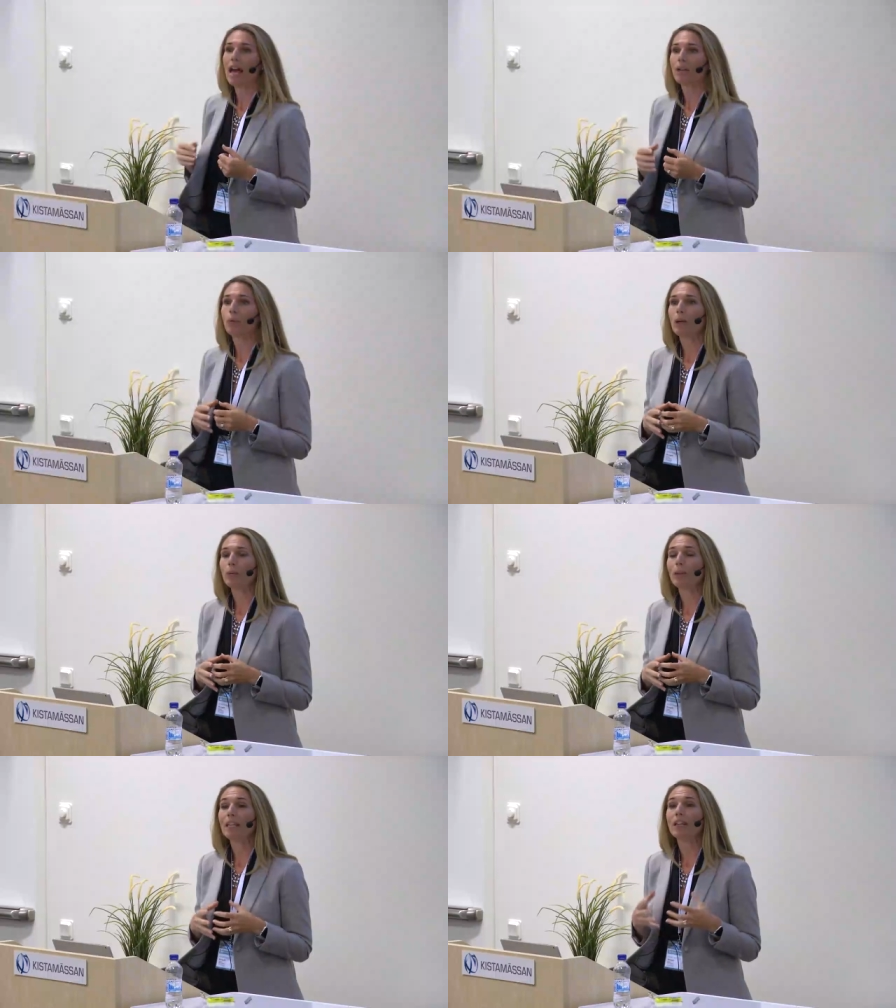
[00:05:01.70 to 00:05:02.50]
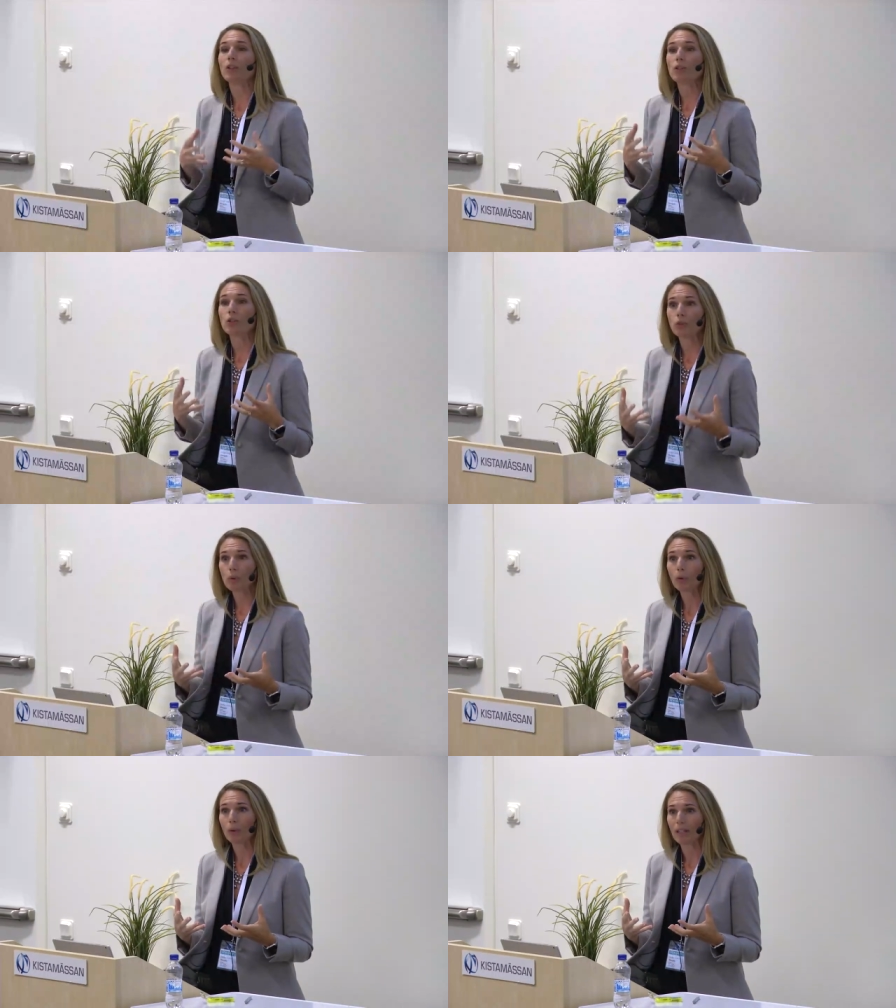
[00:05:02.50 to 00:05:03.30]
and when we hear
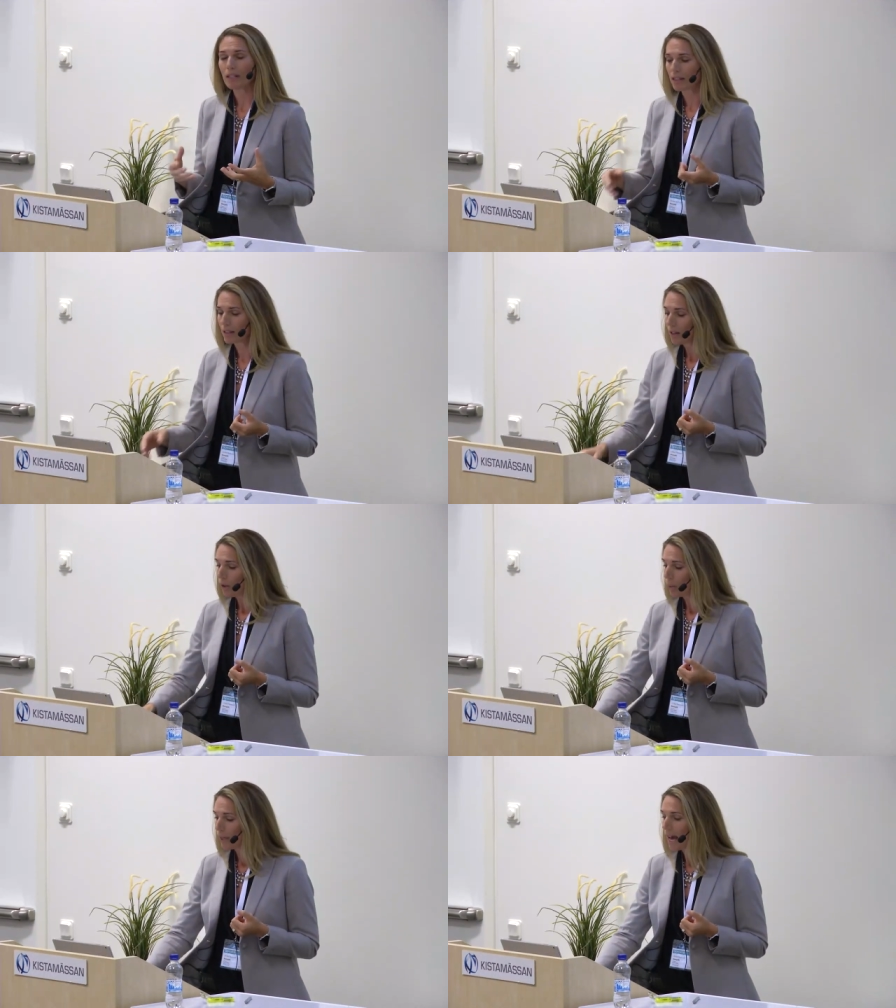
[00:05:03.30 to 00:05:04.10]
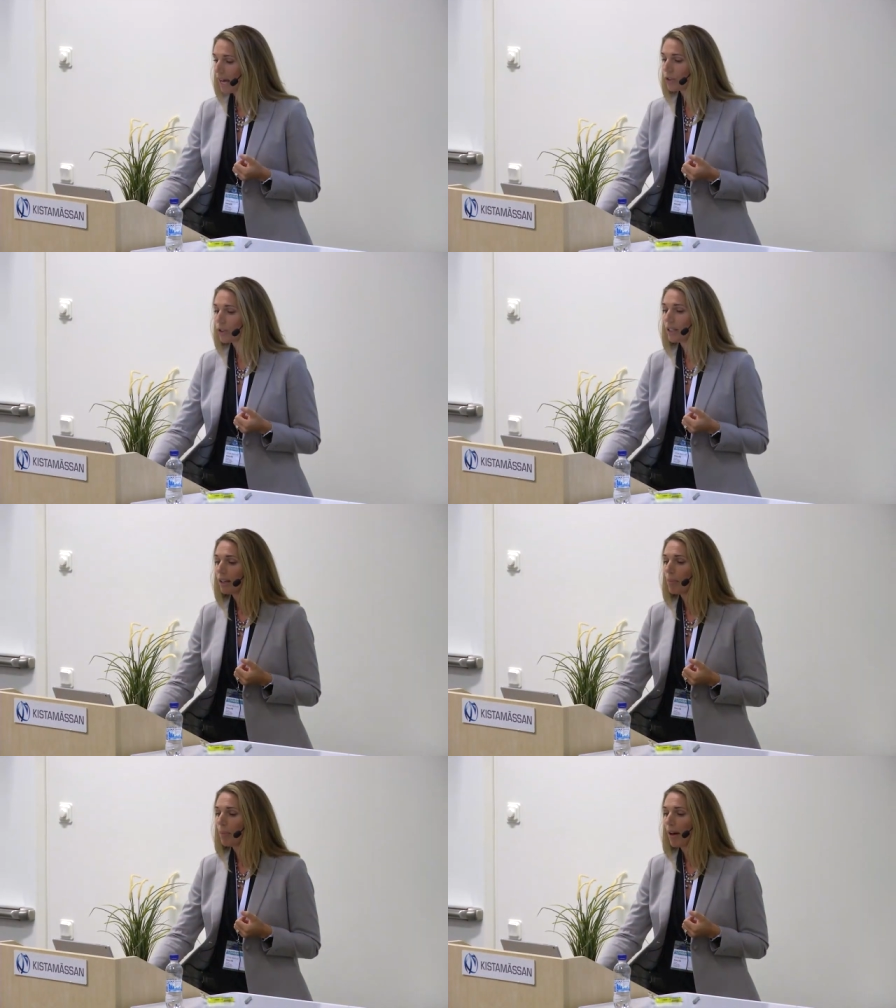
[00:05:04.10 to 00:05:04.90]
stories, we actually
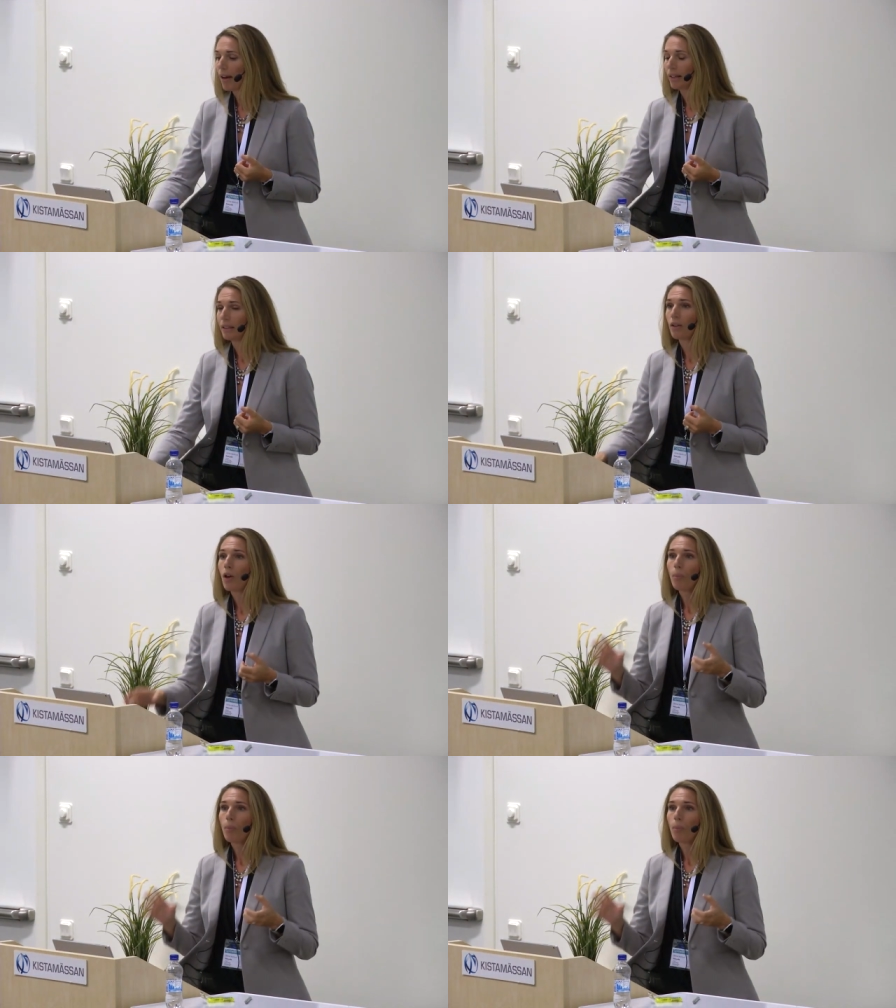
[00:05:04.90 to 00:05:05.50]
combine